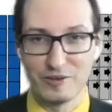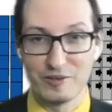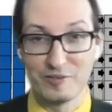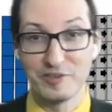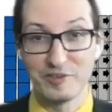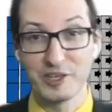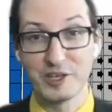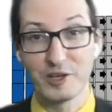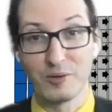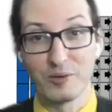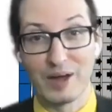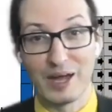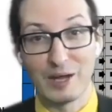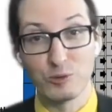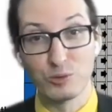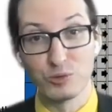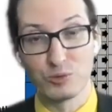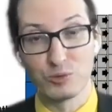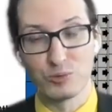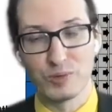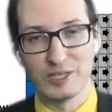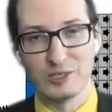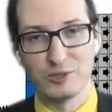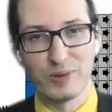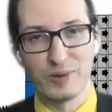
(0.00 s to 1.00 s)
figure out
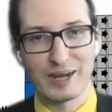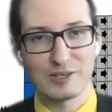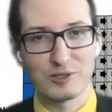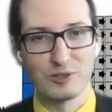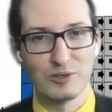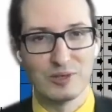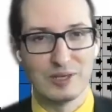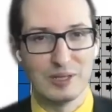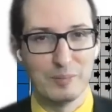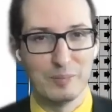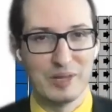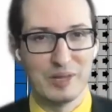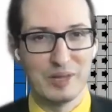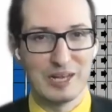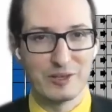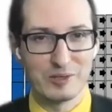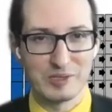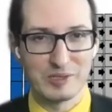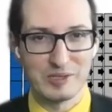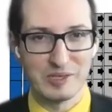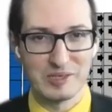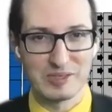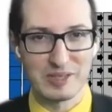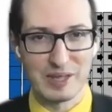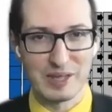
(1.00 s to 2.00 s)
when you actually build a
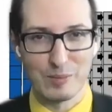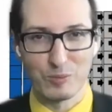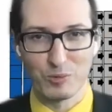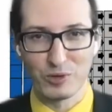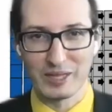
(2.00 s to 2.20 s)
system.